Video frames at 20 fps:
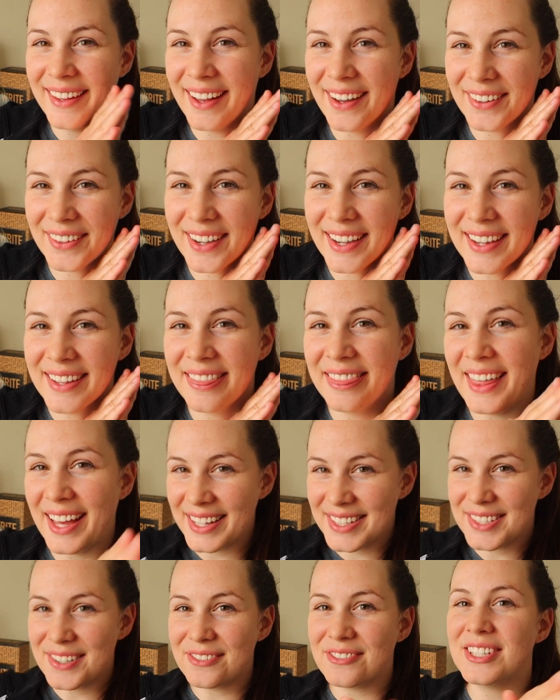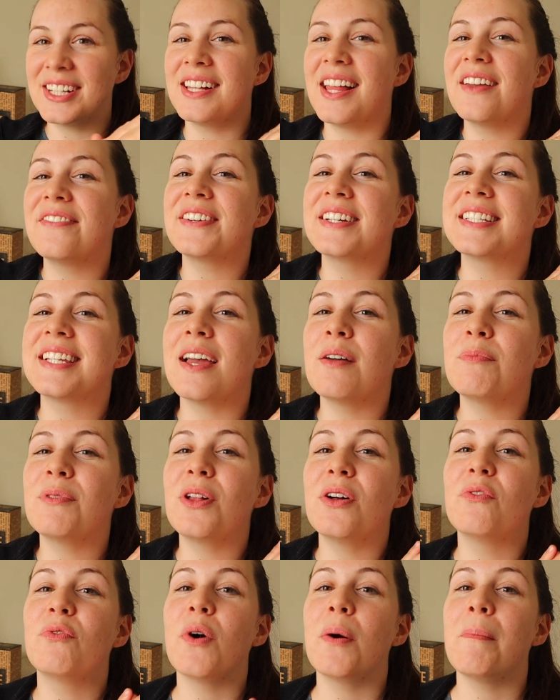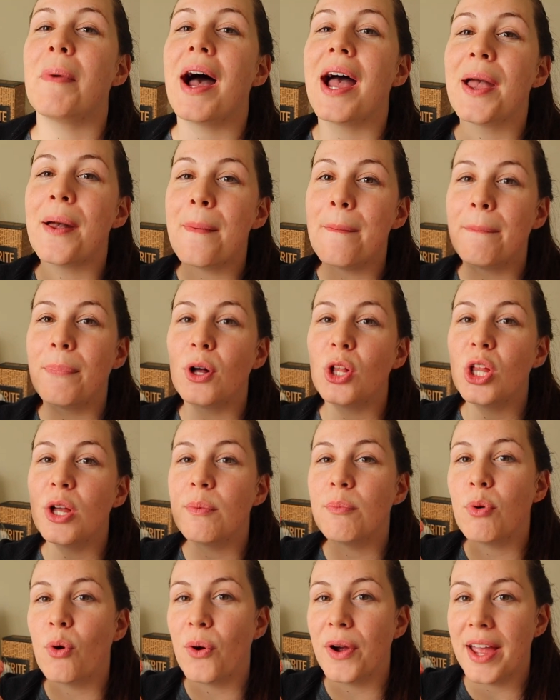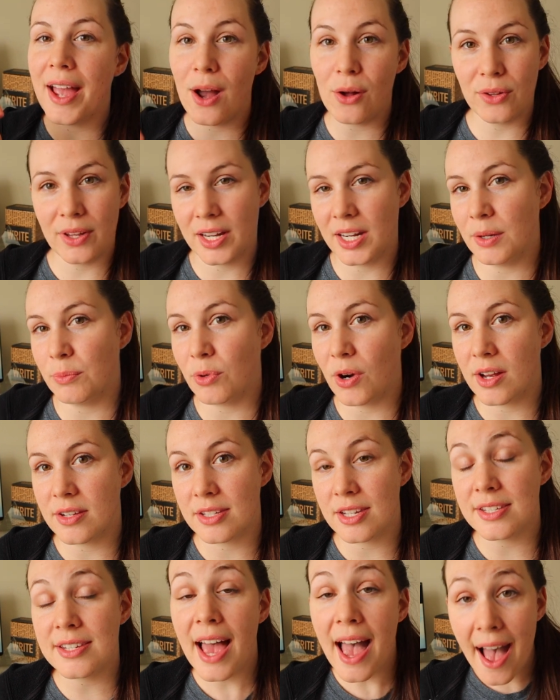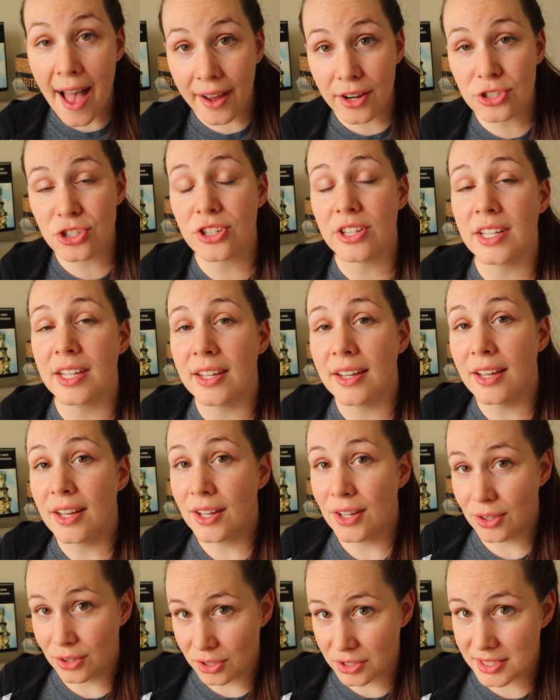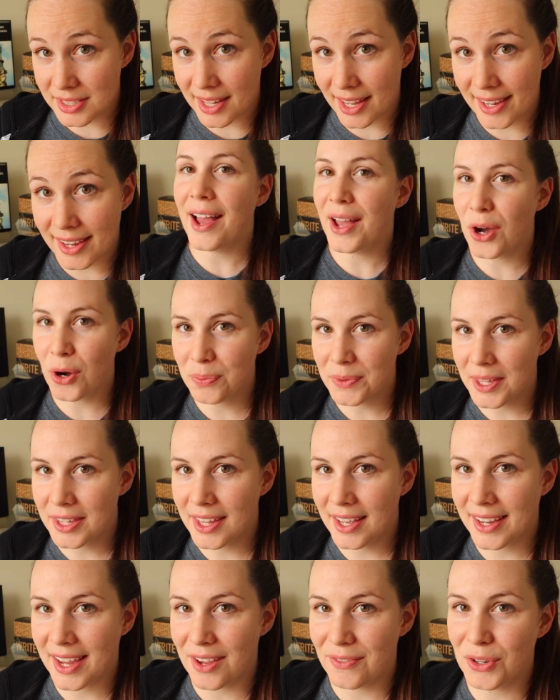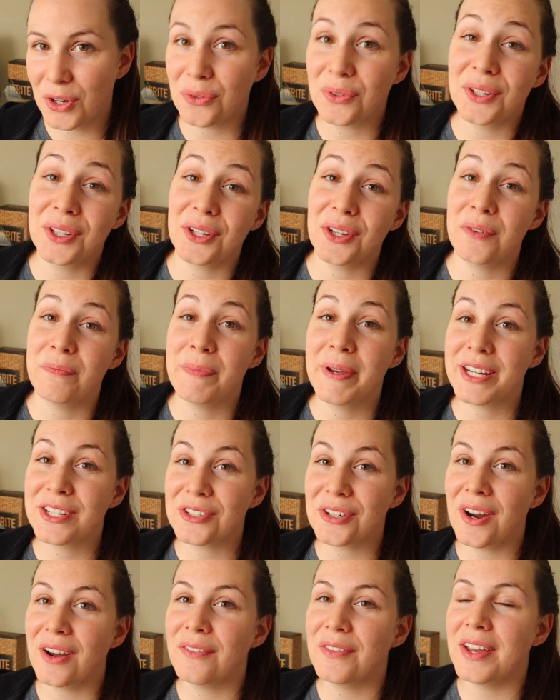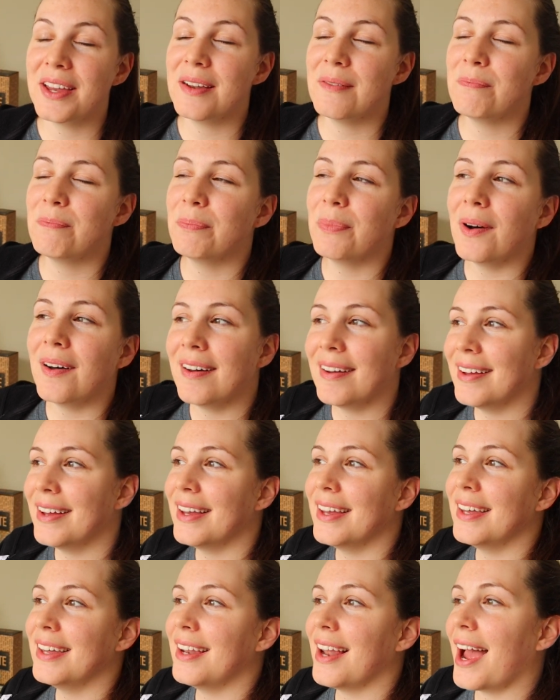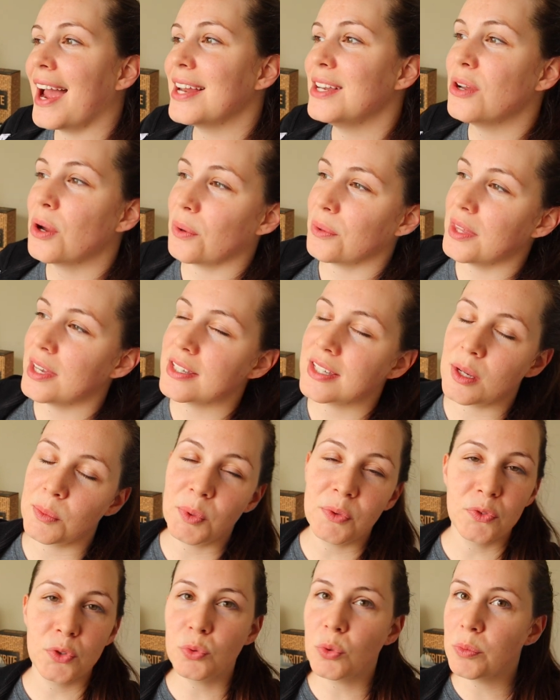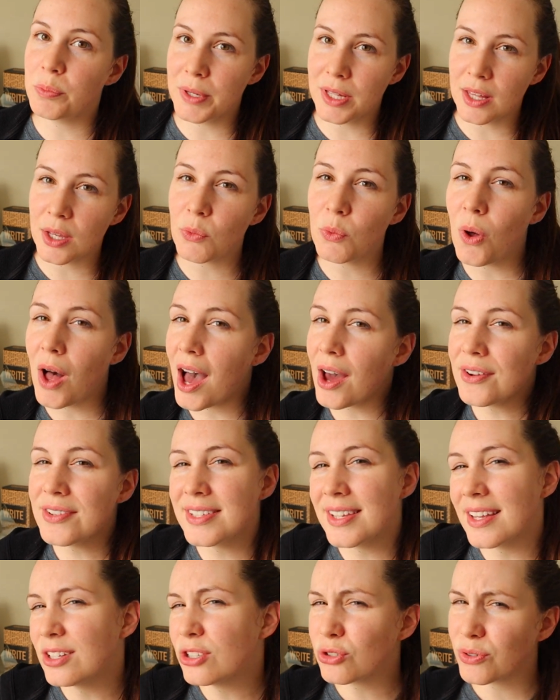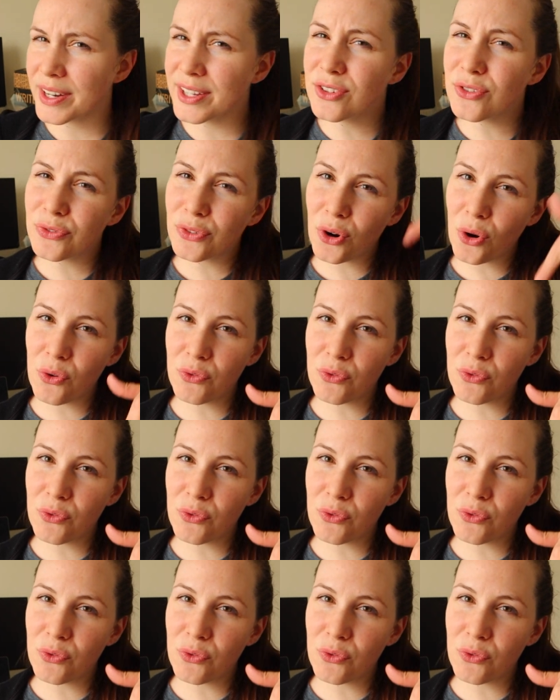Okay, that's a real life example of what my bullet point outlining process actually looks like. I hope that that gave you a really good picture of it, but I know that some of you will be like, well, how does that transfer